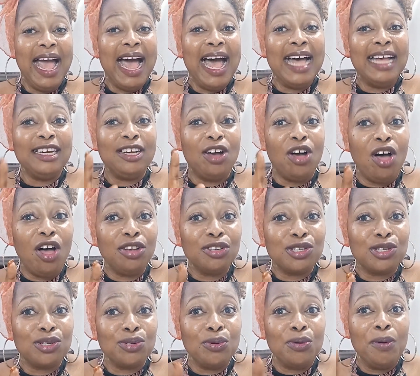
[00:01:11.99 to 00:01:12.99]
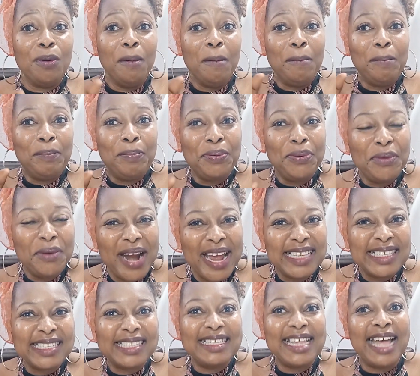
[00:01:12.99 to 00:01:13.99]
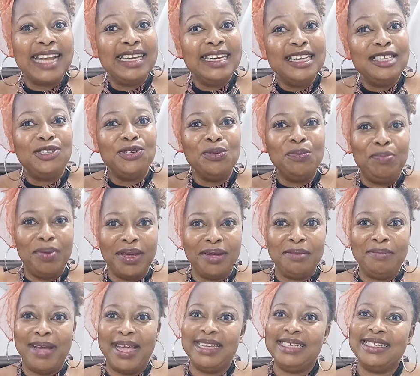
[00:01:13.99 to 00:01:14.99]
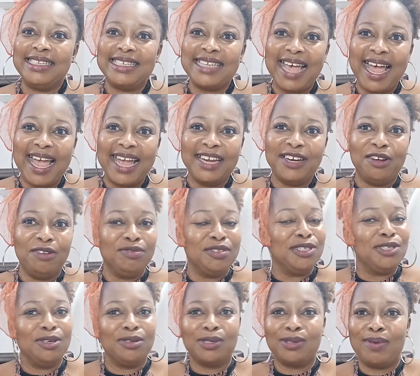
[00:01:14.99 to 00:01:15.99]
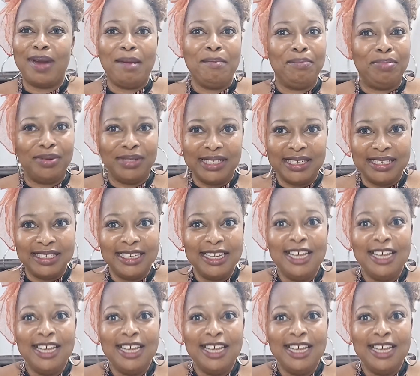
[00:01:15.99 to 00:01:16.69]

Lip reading: and also press that little bell by the side of the subscribe button